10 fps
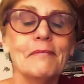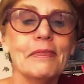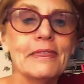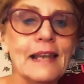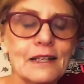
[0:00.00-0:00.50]

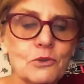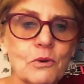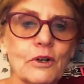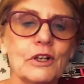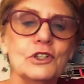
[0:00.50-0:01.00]
That's
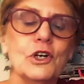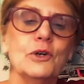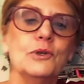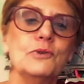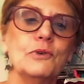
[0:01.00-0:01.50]
what I
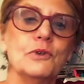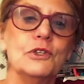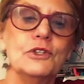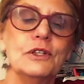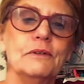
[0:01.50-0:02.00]
chose for Christian.